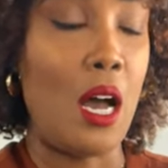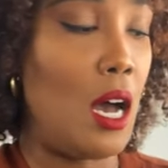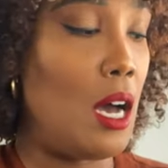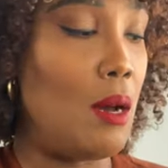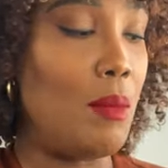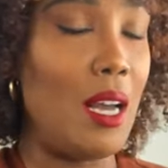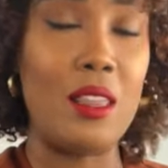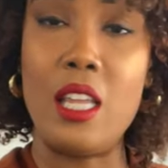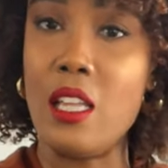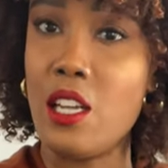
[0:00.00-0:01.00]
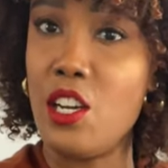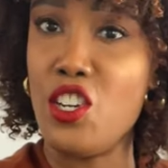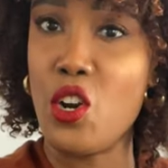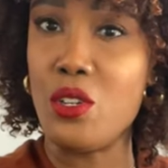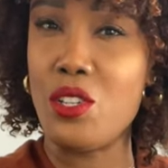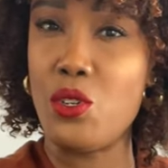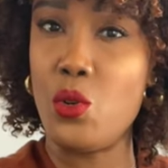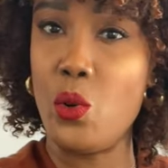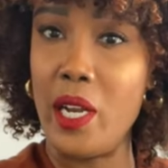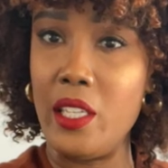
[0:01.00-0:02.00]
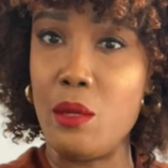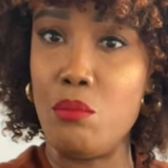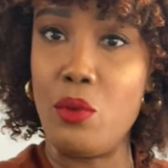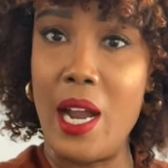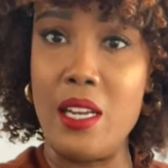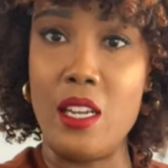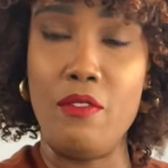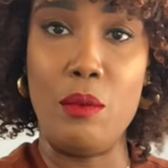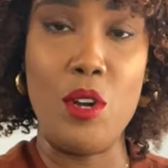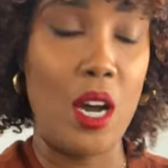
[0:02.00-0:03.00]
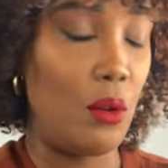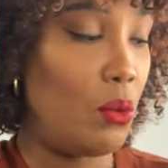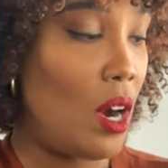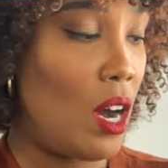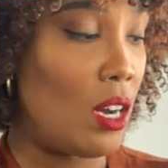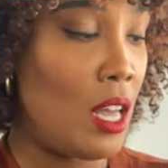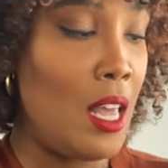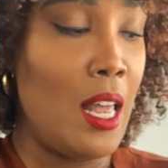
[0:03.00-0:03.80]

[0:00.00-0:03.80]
I think they're an Australian brand if I'm not wrong.